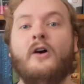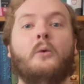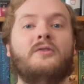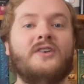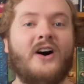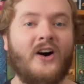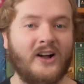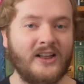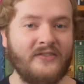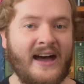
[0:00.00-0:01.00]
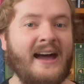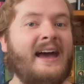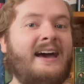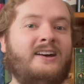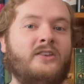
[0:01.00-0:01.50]
with all of
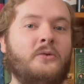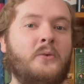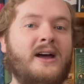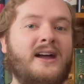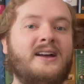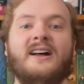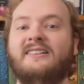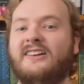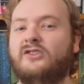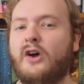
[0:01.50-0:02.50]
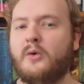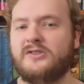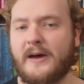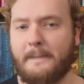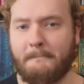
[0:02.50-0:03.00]
that out of the way, let's go
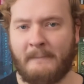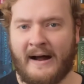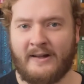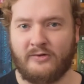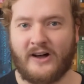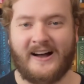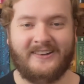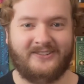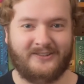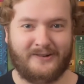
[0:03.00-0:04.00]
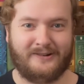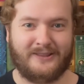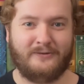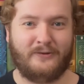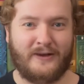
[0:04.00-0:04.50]
into my thoughts on
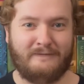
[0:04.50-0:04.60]
the film.